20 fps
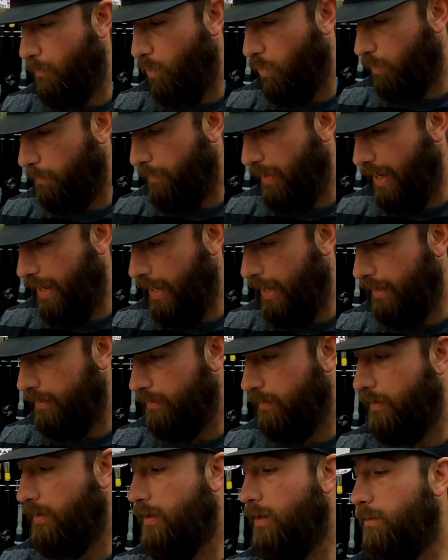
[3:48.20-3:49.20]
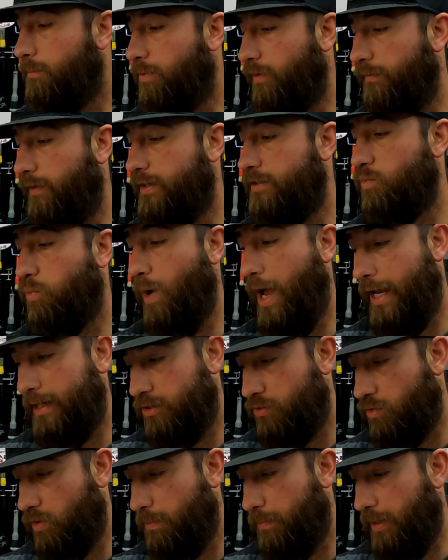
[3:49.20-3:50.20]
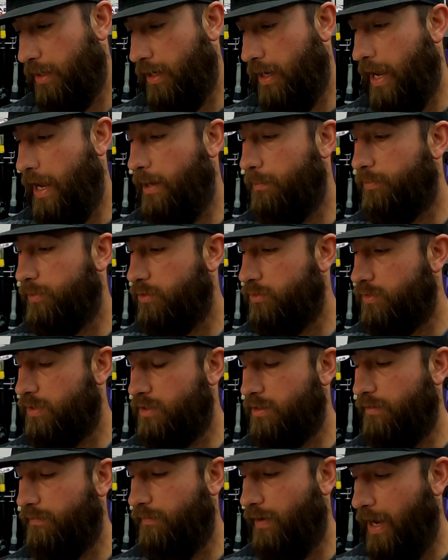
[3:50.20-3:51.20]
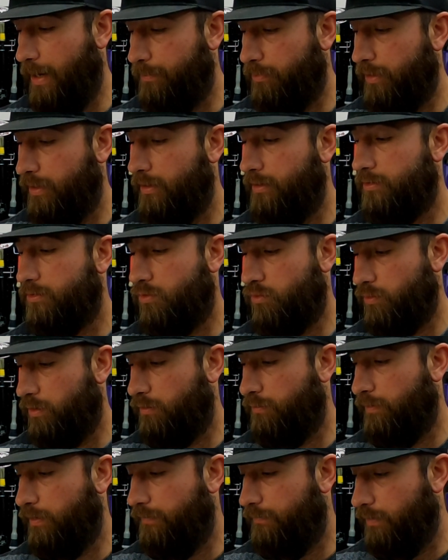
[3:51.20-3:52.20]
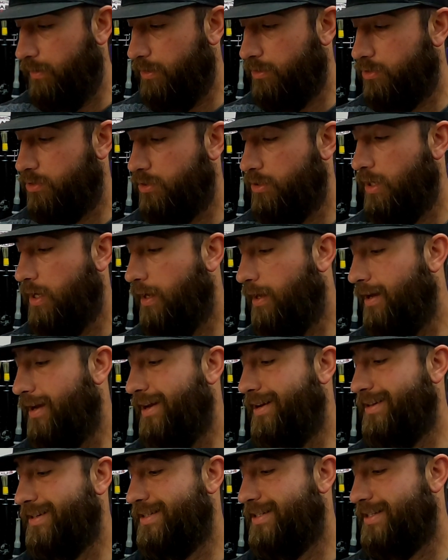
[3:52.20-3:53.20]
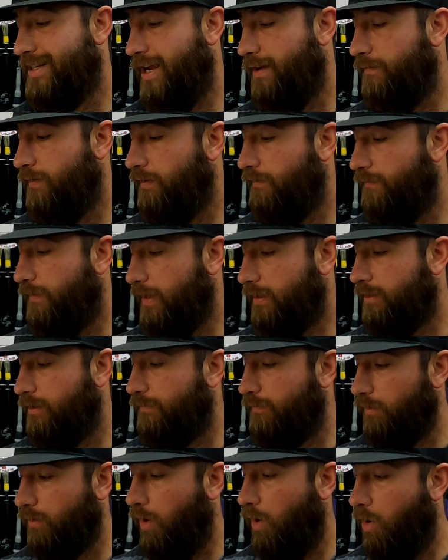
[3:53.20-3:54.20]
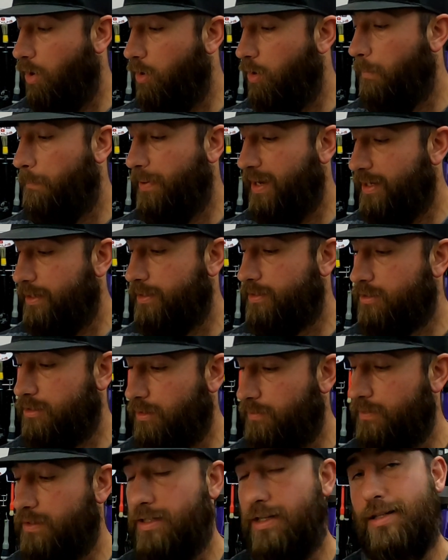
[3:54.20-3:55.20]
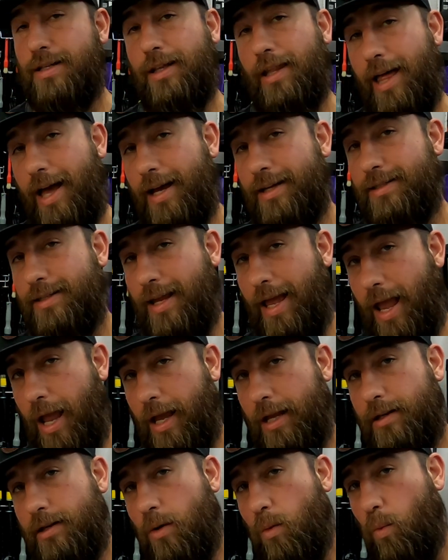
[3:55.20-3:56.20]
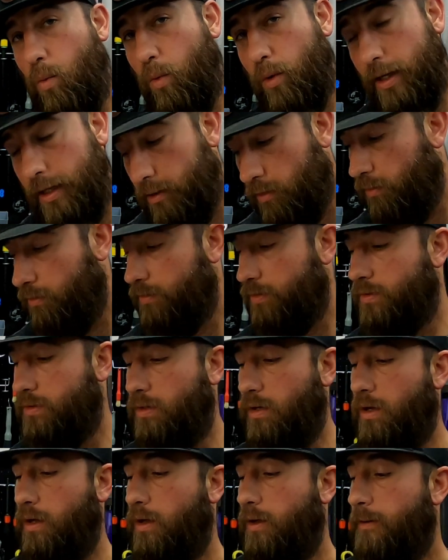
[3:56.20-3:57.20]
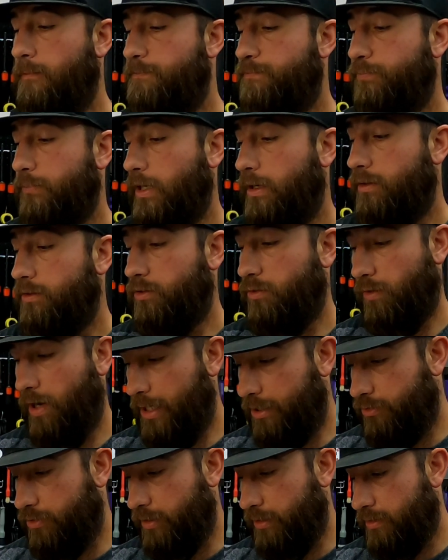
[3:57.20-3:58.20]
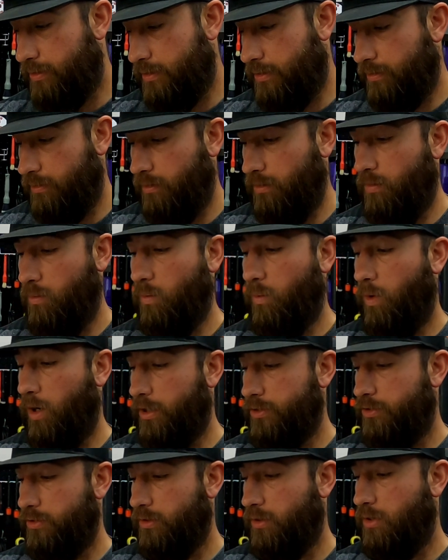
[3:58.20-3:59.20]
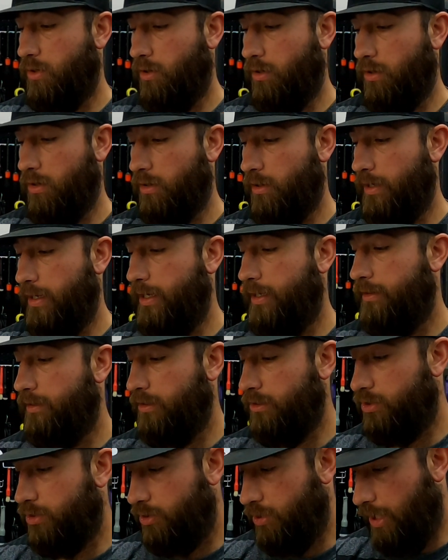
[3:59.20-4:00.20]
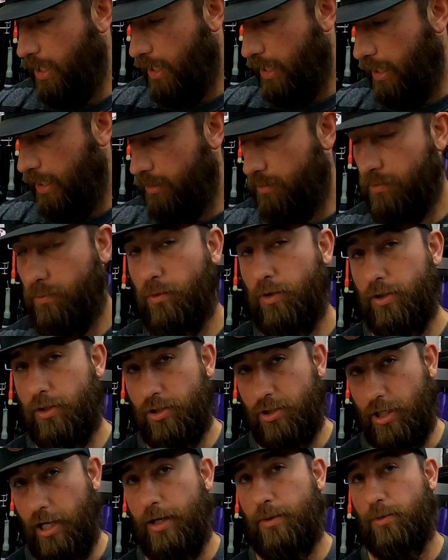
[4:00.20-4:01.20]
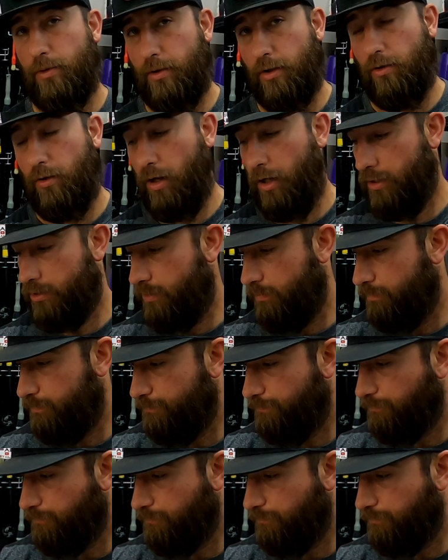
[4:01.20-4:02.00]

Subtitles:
or pad, prevents wax stripping, and produces a vibrant, streak-free finish. It is safe and effective for all painted surfaces, glass, and wheels. Directions: wash your car in the shade. We're in the shade, we're in the garage.